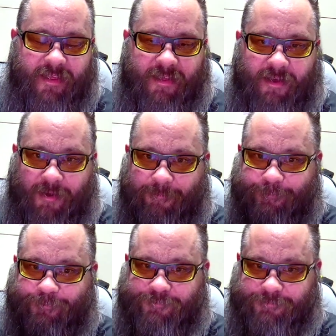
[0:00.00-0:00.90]

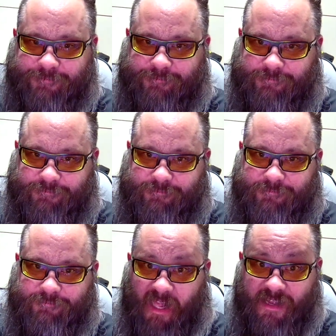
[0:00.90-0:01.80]

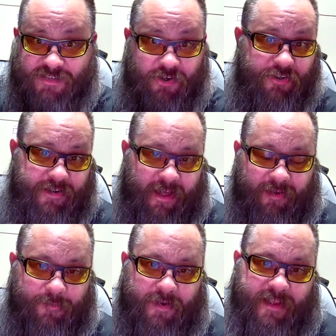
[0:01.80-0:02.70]
I started out.
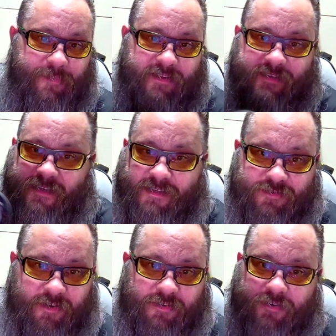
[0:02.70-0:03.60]
I mean, I had been a ski
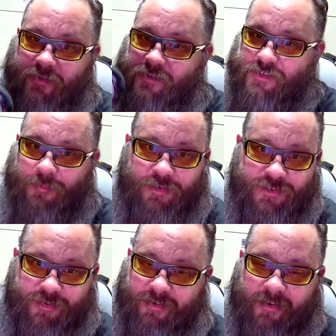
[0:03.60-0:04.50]
instructor, a snowboard
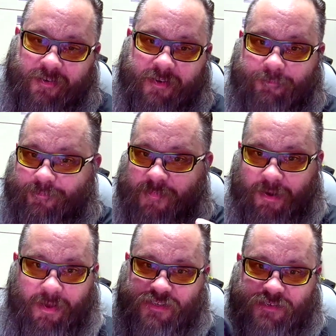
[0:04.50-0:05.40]
instructor.
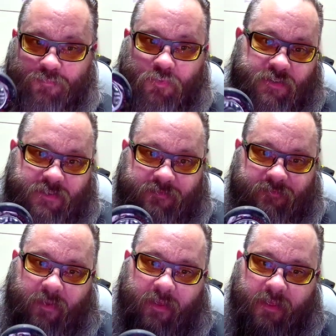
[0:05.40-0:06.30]

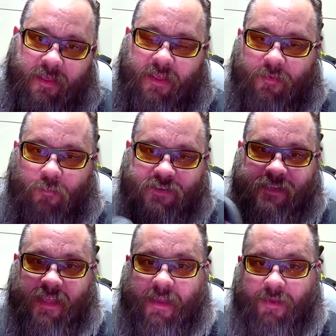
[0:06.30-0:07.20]
It
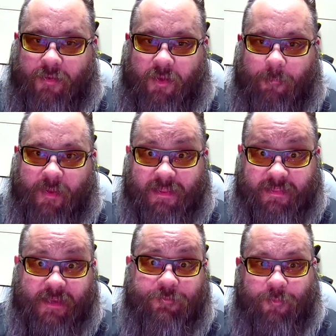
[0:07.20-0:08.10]
wasn't like a big
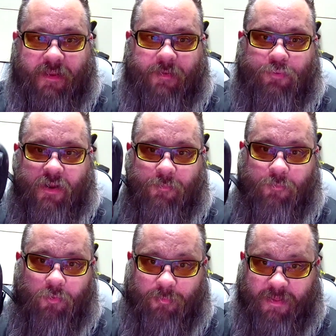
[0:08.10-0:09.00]
leap for me to put on
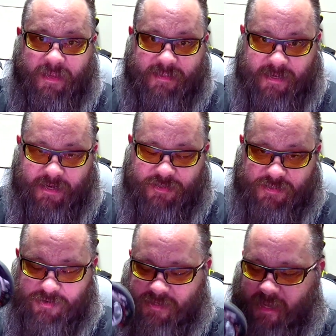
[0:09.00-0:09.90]
rollerblades and actually
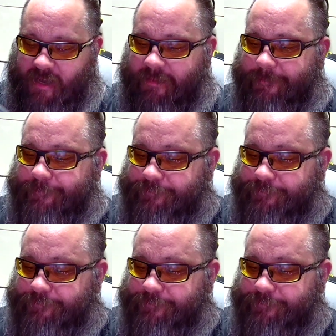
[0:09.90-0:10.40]
start skating on them.